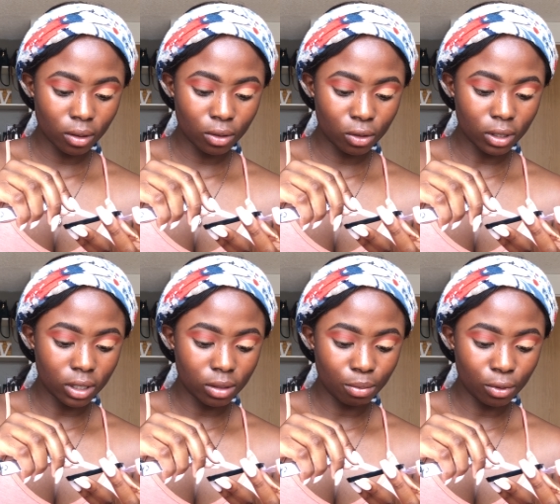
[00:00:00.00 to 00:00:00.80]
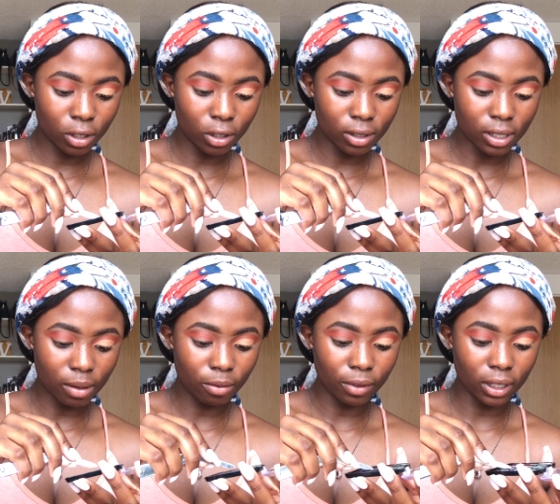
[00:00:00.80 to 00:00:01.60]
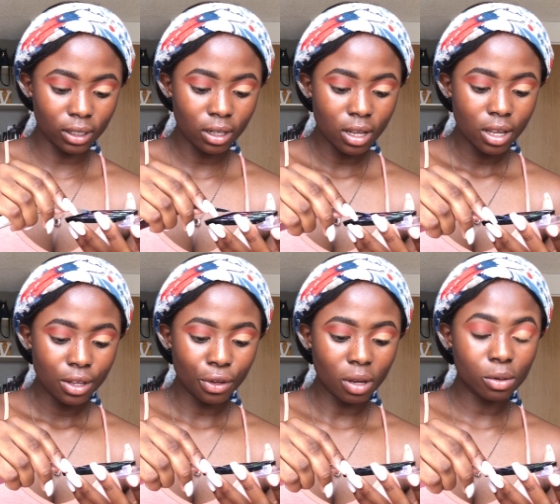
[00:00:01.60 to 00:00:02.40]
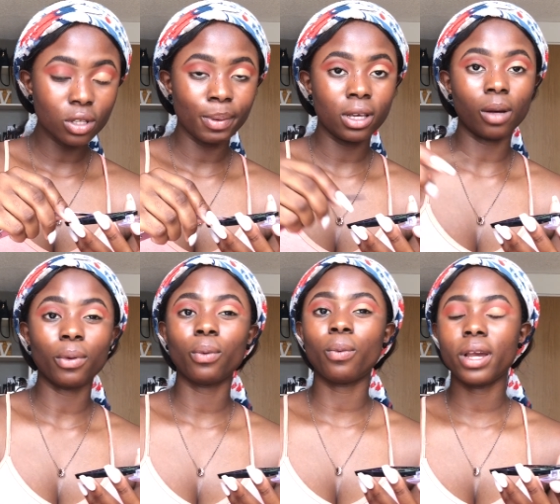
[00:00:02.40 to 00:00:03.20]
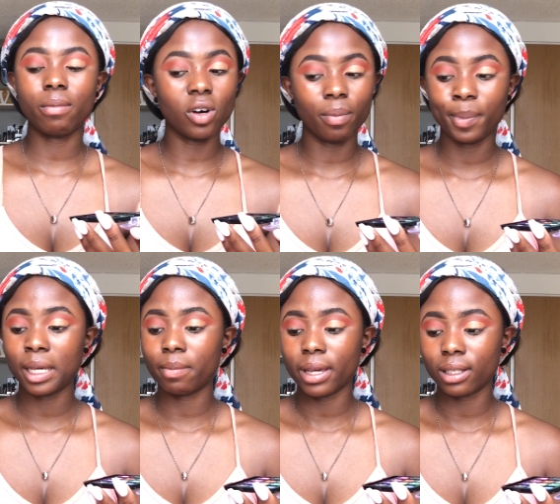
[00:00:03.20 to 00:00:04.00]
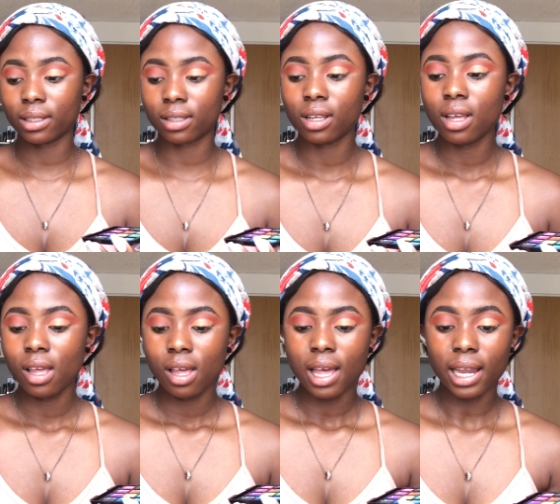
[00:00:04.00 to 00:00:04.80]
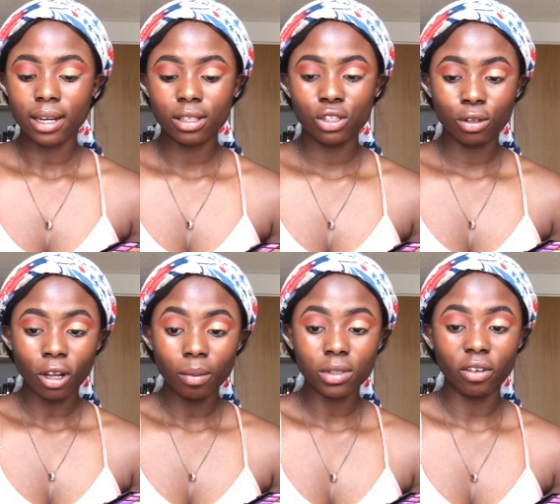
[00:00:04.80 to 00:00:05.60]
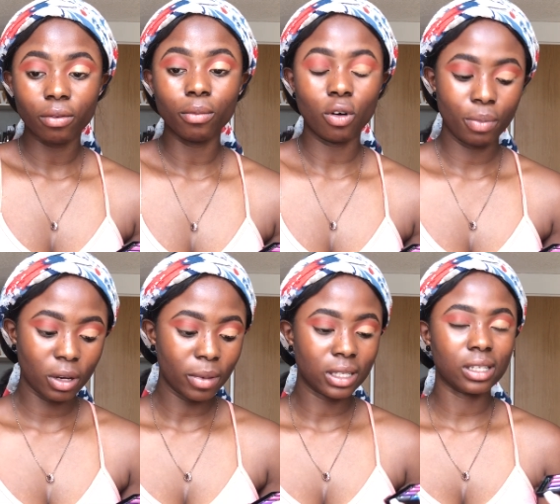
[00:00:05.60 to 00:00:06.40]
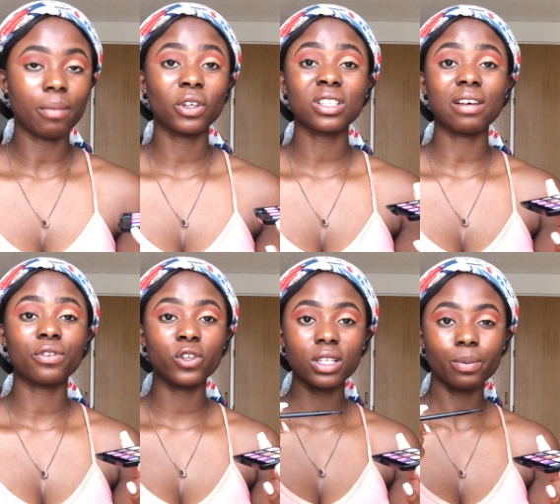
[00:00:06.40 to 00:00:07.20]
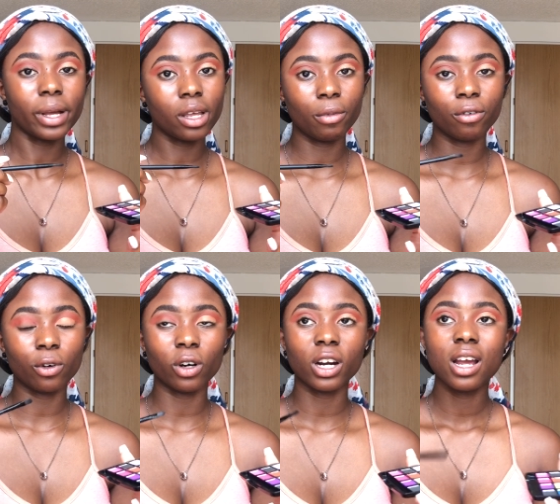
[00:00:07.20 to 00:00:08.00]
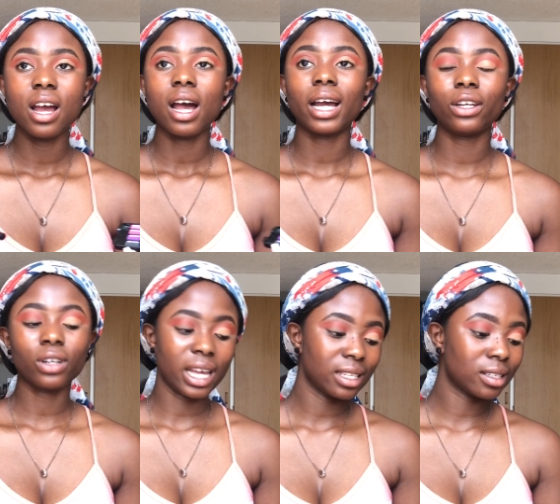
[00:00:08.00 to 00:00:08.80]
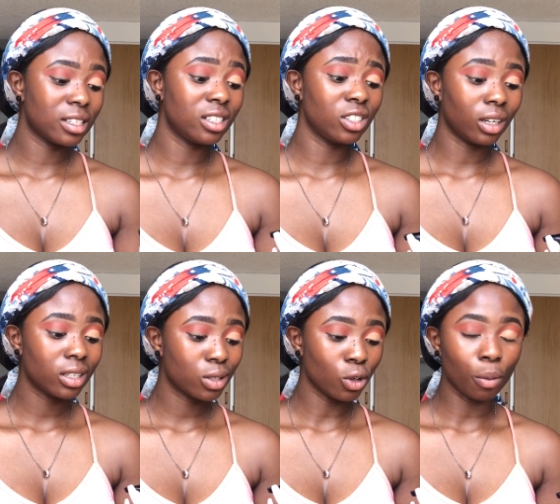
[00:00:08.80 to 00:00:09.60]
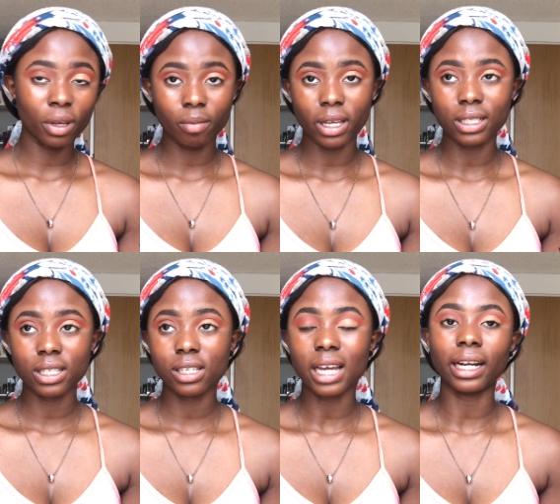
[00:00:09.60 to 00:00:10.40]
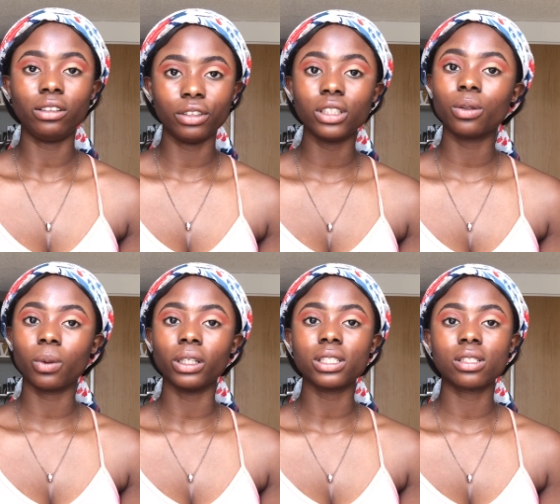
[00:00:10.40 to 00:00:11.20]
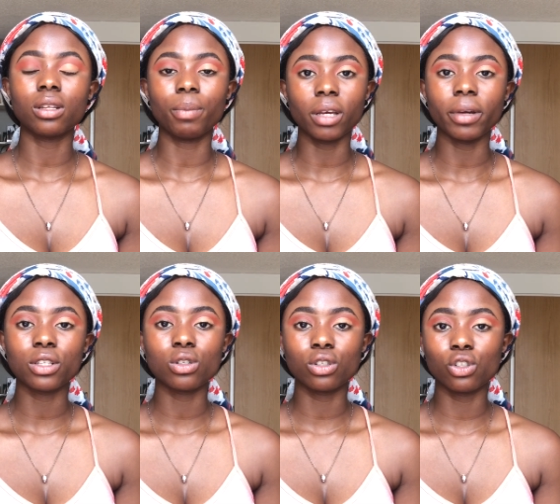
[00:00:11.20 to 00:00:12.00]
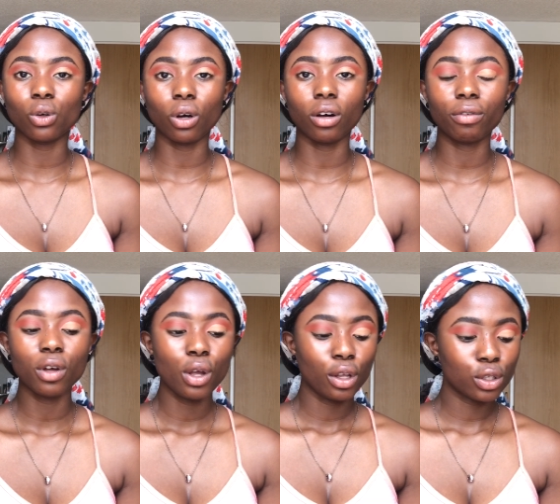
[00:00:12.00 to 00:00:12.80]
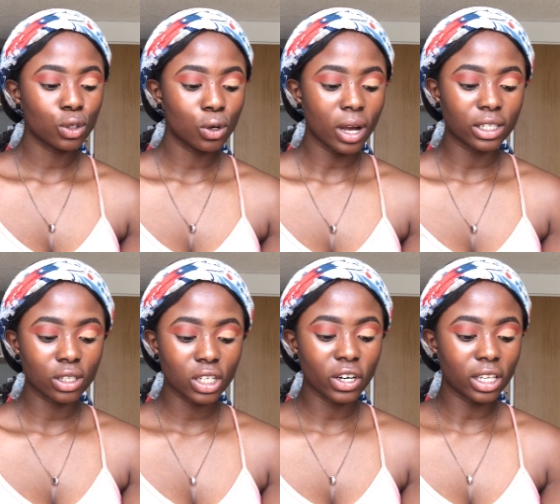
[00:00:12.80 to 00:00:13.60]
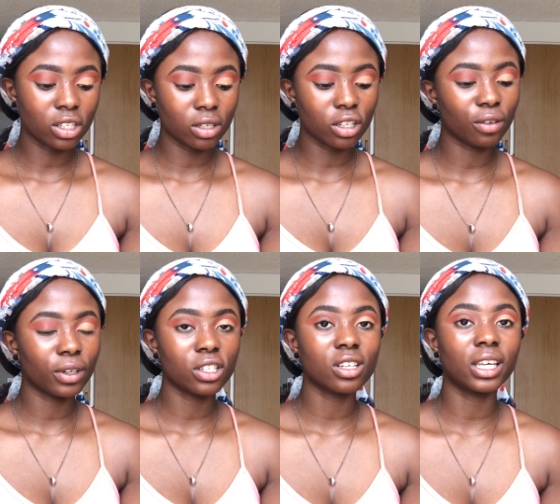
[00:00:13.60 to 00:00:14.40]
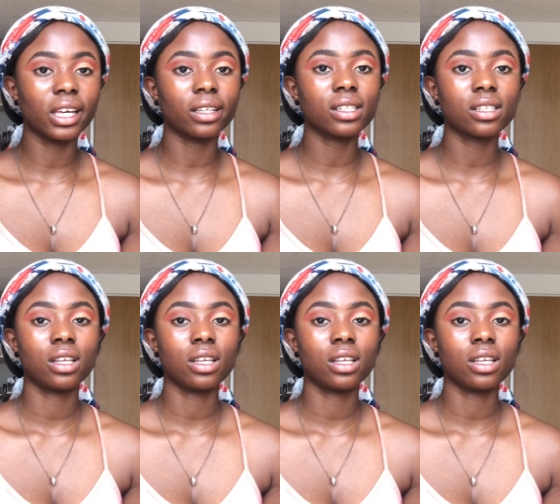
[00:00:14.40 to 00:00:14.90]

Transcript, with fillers: use a spoolie or something you're able to pick up way more pigment and it comes off more pigmented and because I've used this palette before I know that it's not so pigmented and I really want the pigment to show off so I just scratch the surface to get